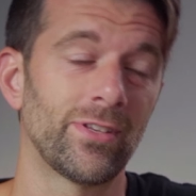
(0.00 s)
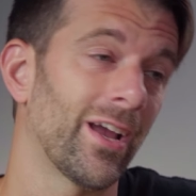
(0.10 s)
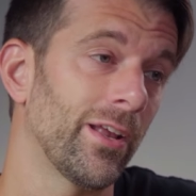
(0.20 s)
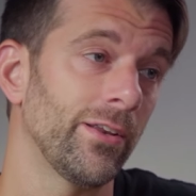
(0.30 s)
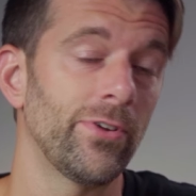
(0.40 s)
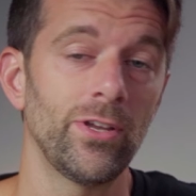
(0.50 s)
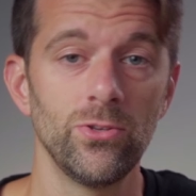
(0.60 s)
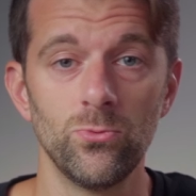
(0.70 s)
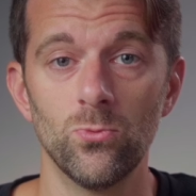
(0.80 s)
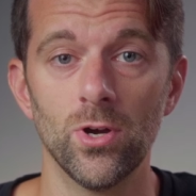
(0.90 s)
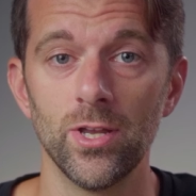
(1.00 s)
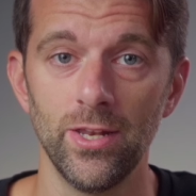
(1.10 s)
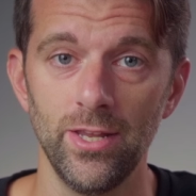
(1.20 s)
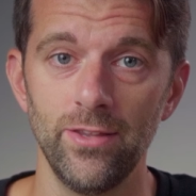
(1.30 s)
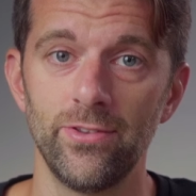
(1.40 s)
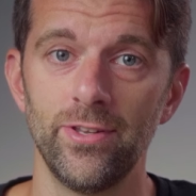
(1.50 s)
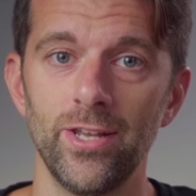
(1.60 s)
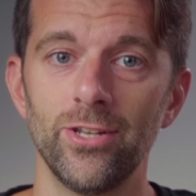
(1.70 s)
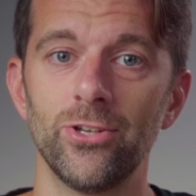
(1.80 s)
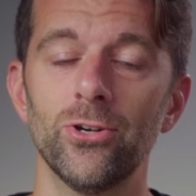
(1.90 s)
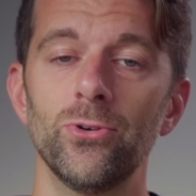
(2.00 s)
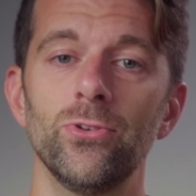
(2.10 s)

kind of how you want an easy day to go.